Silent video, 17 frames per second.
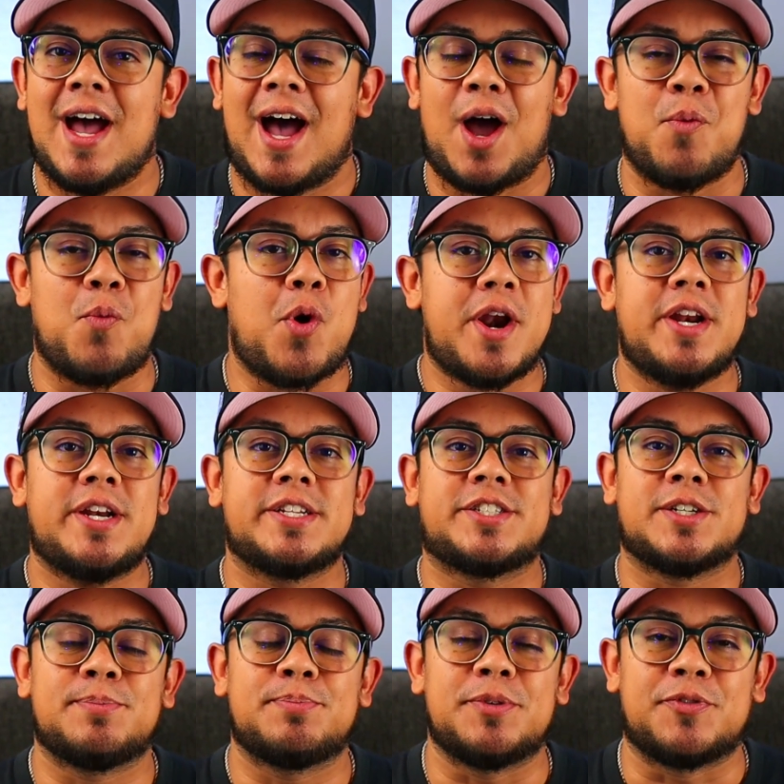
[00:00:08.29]
I wanted to
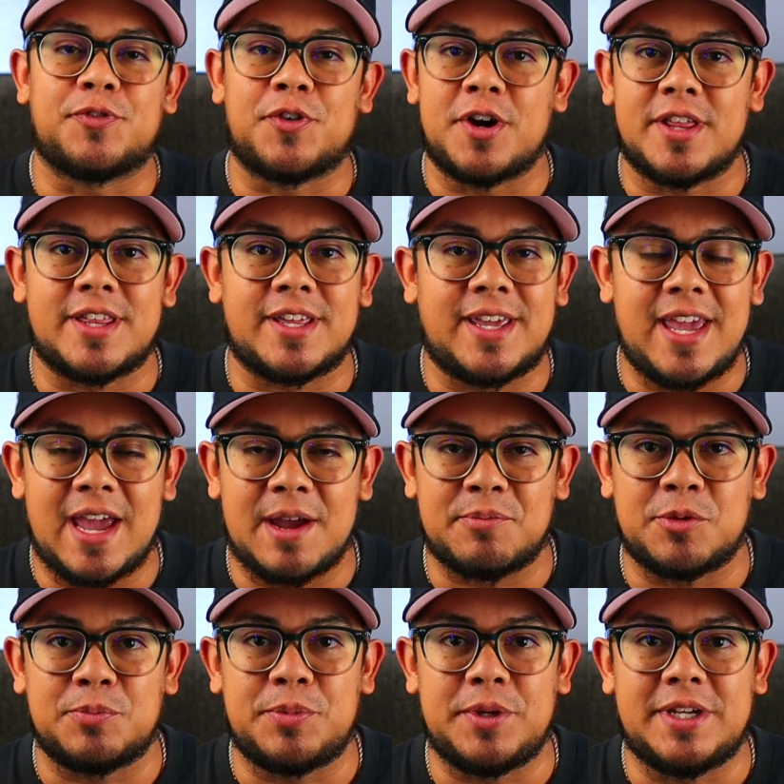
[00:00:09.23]
jump in front of the
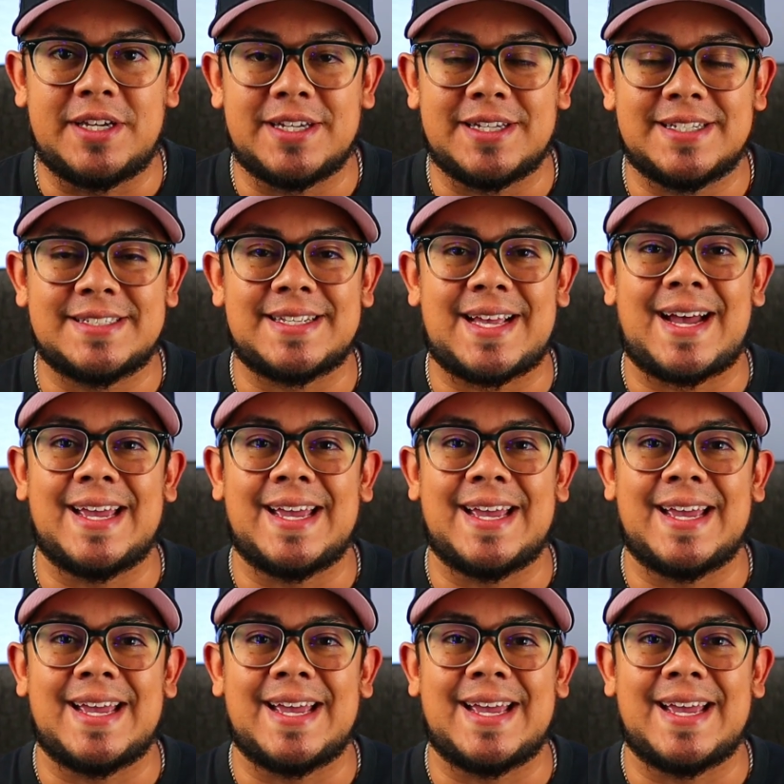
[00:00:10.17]
camera because